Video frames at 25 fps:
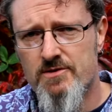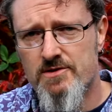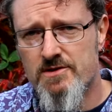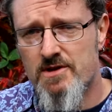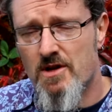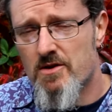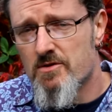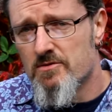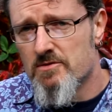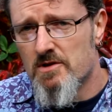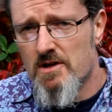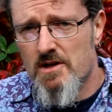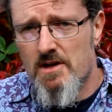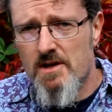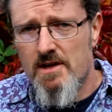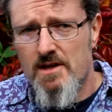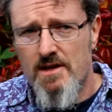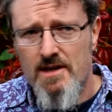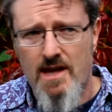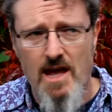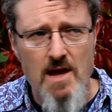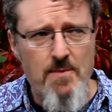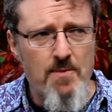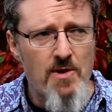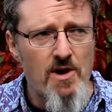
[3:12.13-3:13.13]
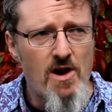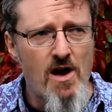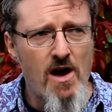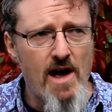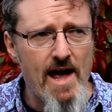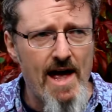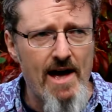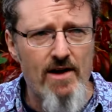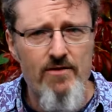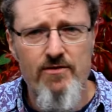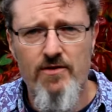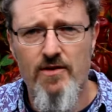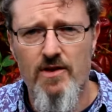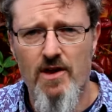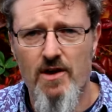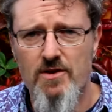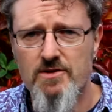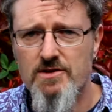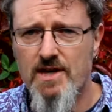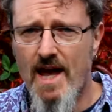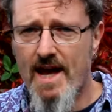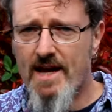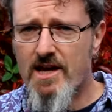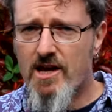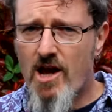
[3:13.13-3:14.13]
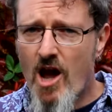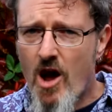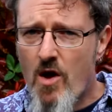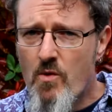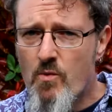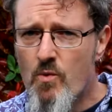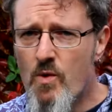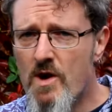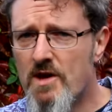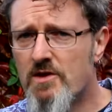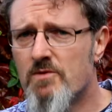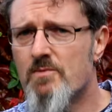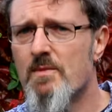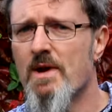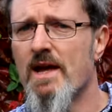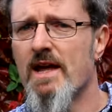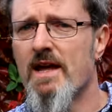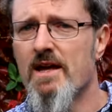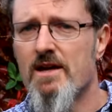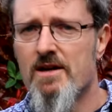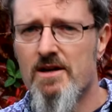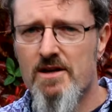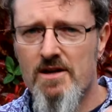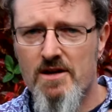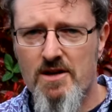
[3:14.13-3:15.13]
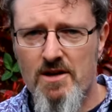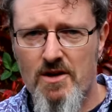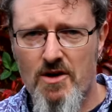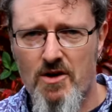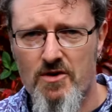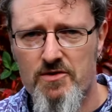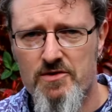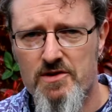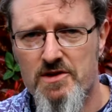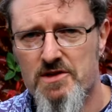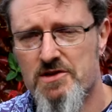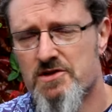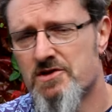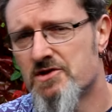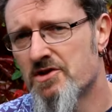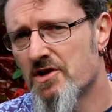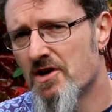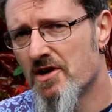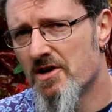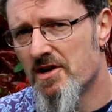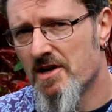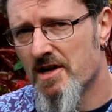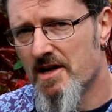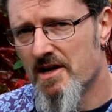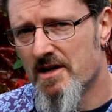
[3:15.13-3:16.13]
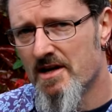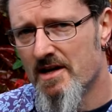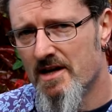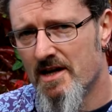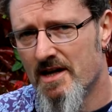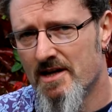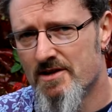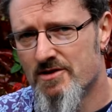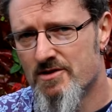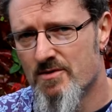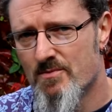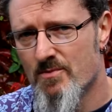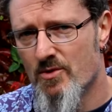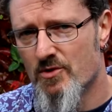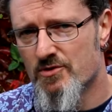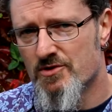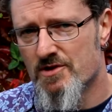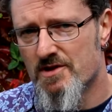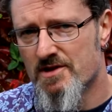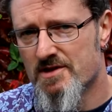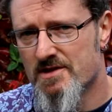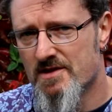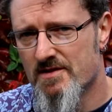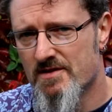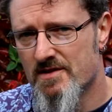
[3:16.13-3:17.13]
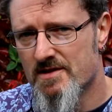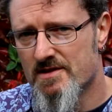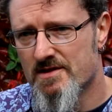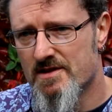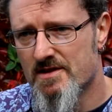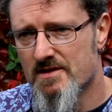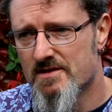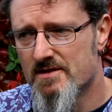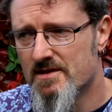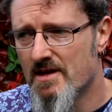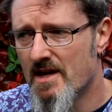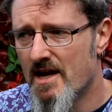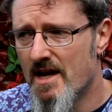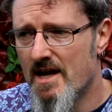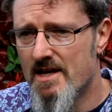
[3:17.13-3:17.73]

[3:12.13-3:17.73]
So keep an eye out for those and come with me on this journey into modular synthesis.